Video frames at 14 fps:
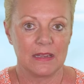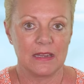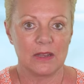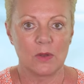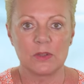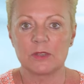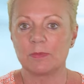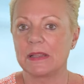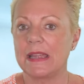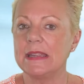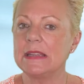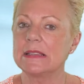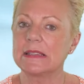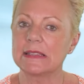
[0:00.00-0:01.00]
You know, it's
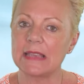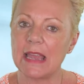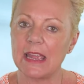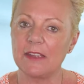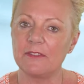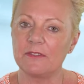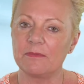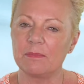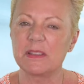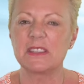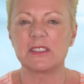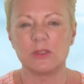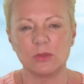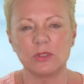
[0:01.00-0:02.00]
playing it safe, but
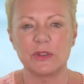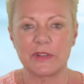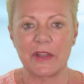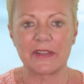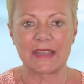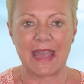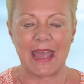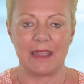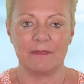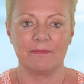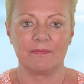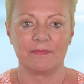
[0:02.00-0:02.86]
still doing okay.